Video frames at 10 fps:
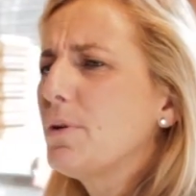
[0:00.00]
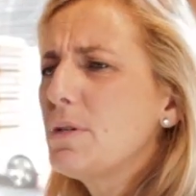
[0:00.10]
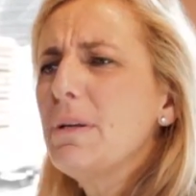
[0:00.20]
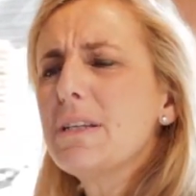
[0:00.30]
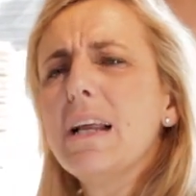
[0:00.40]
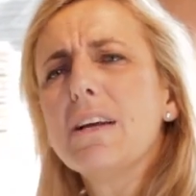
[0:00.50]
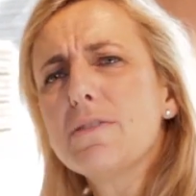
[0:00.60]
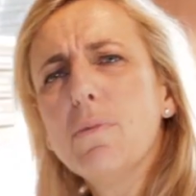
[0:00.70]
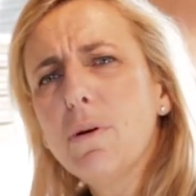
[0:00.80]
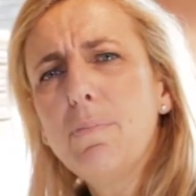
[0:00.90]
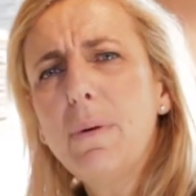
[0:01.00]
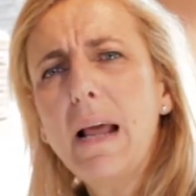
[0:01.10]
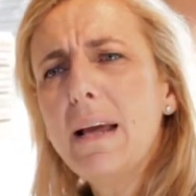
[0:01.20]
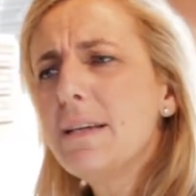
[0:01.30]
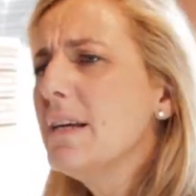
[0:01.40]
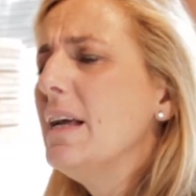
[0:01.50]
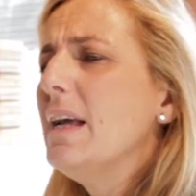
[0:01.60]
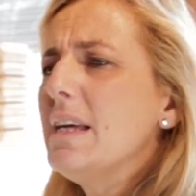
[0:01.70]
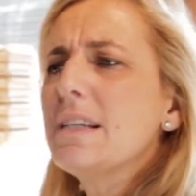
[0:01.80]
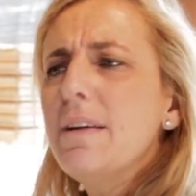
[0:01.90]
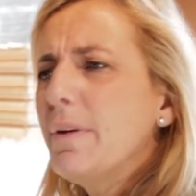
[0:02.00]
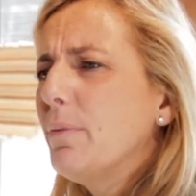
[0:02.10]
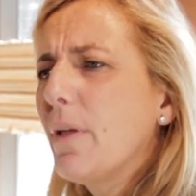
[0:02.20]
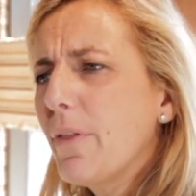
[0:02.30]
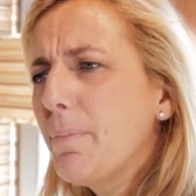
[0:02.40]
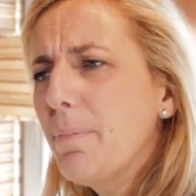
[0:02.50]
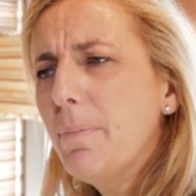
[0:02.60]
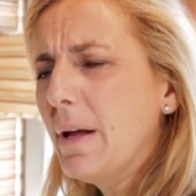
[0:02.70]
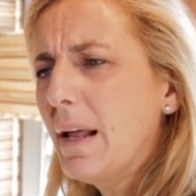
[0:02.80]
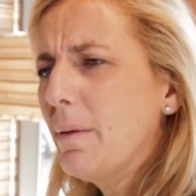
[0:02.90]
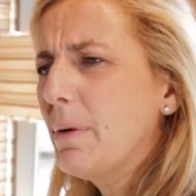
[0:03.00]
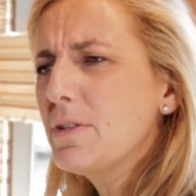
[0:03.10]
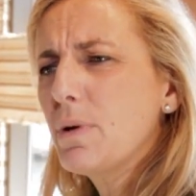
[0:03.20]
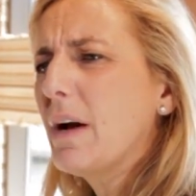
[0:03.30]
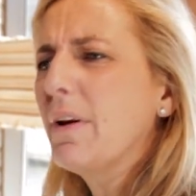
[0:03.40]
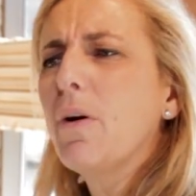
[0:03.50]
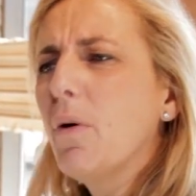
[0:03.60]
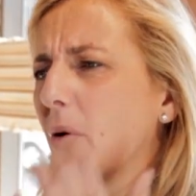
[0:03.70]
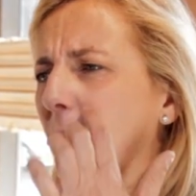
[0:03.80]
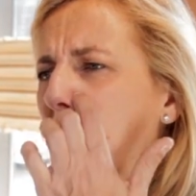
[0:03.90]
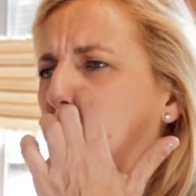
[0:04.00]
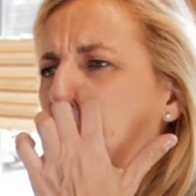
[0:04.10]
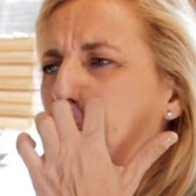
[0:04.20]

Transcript: possibly it's in a small place it's living with other mm, elements we have in home